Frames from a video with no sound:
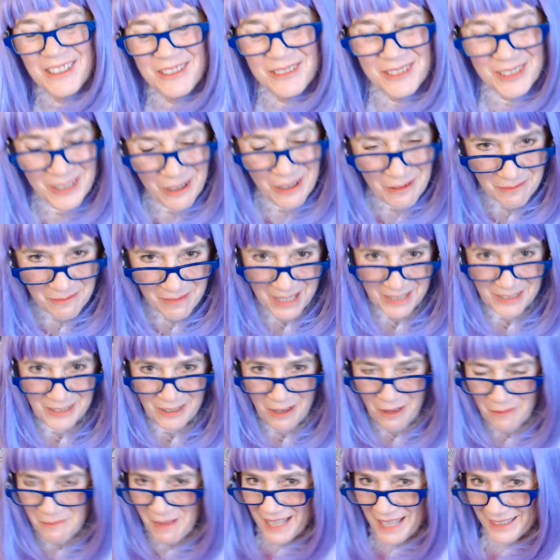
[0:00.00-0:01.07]
so much, all
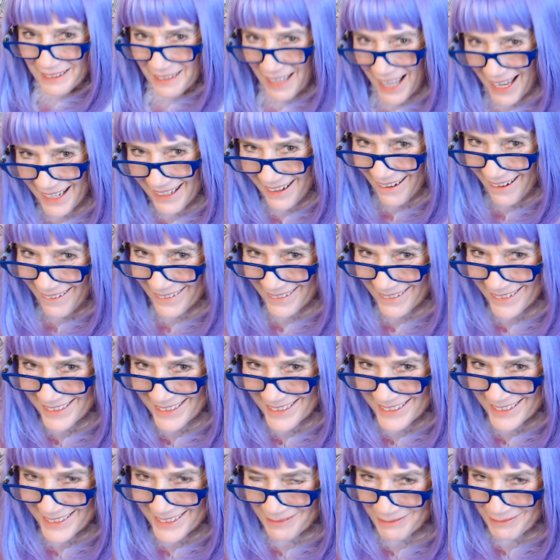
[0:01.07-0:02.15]
my lighthearted
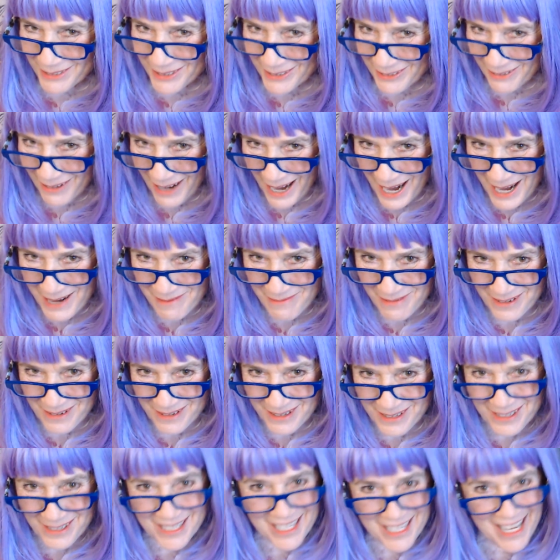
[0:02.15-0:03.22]

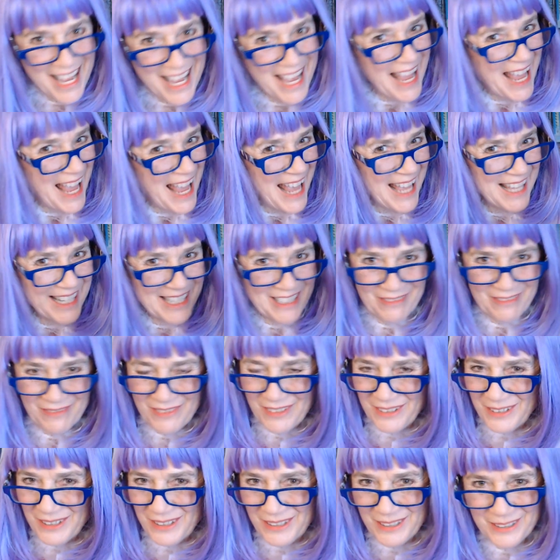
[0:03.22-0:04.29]
subscribers. And if
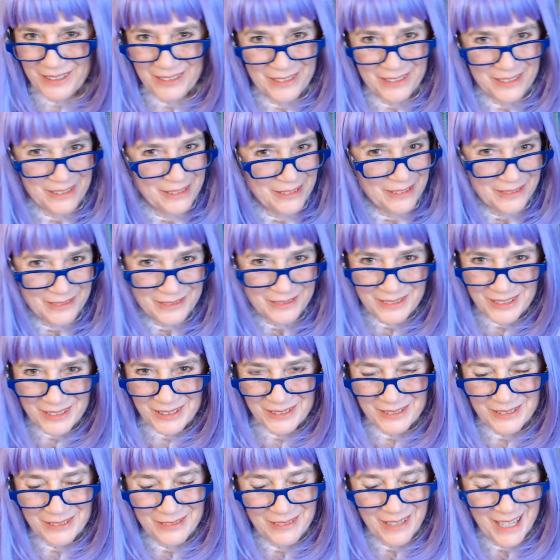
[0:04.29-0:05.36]
you're new
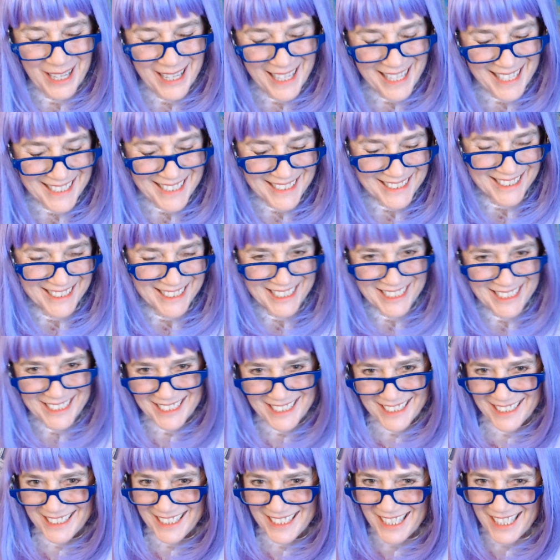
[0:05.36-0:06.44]
to us,
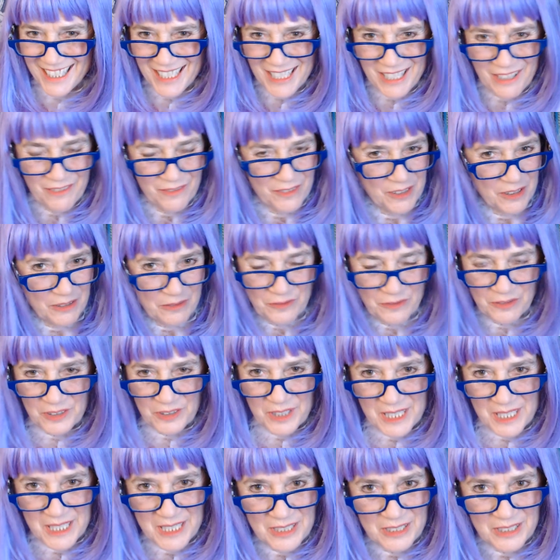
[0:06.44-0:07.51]
just feel
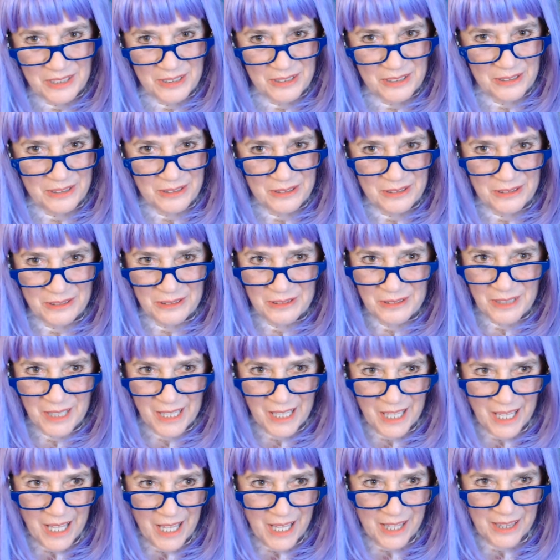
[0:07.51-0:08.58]
free to,
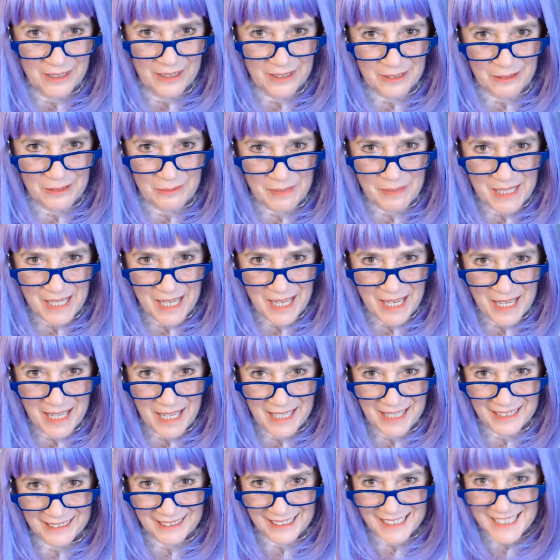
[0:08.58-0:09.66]
there'll be a
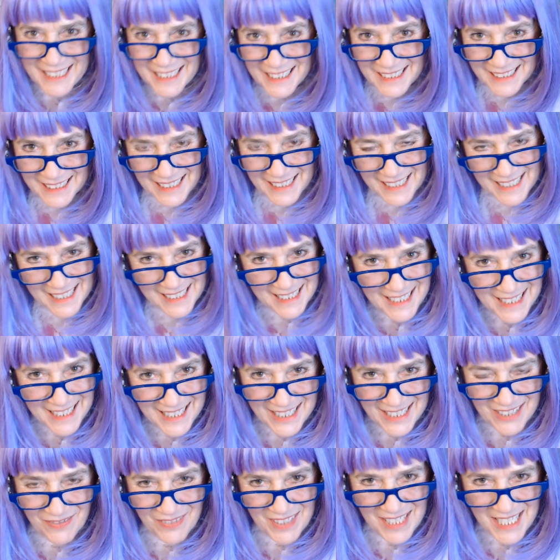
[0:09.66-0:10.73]
link at the end of
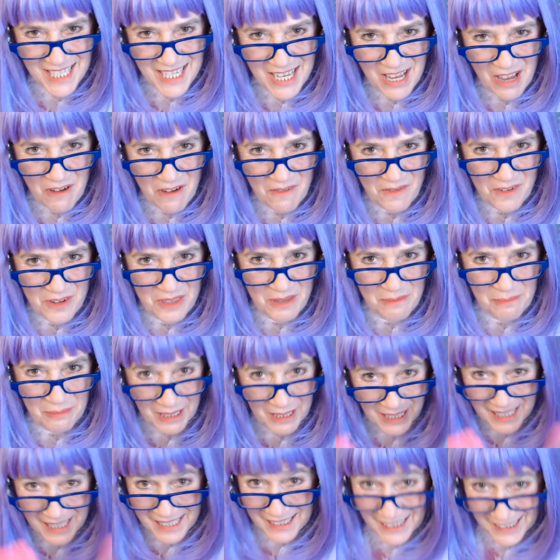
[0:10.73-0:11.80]
this video for the
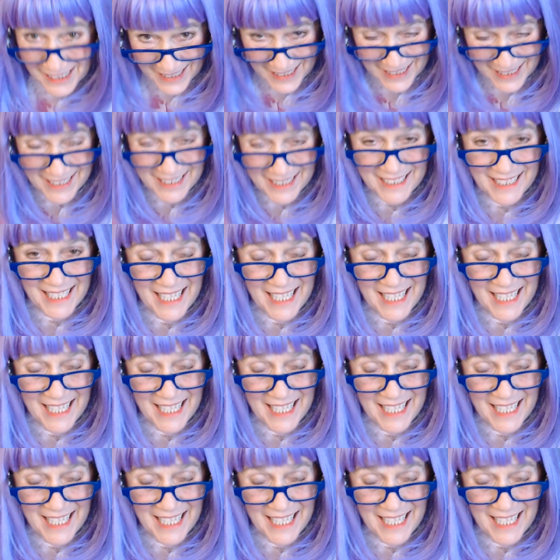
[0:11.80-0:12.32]
playlist.